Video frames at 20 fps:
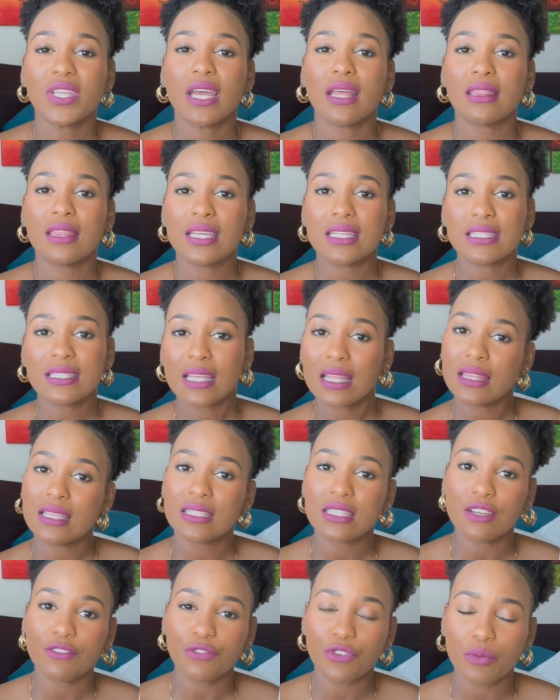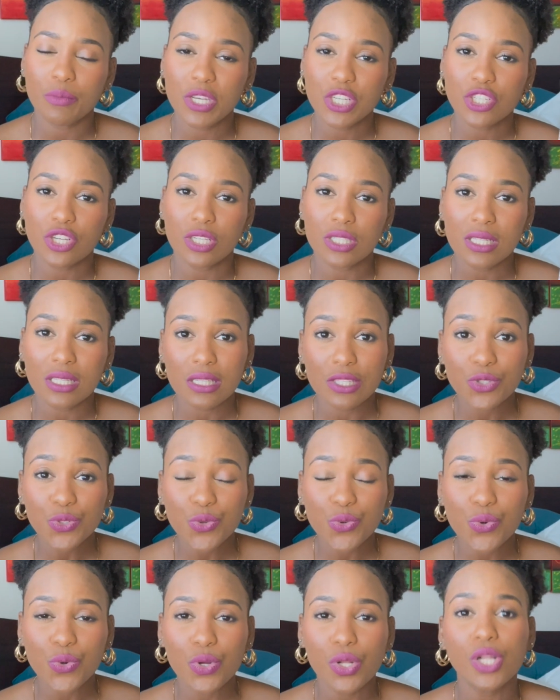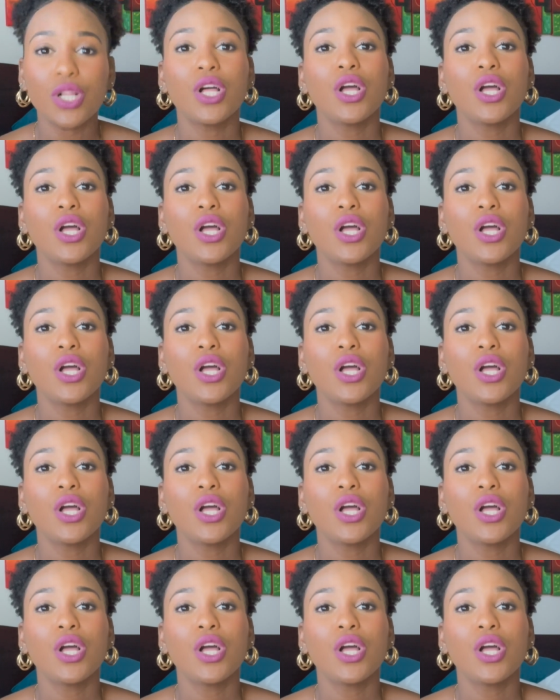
and they send this information to the school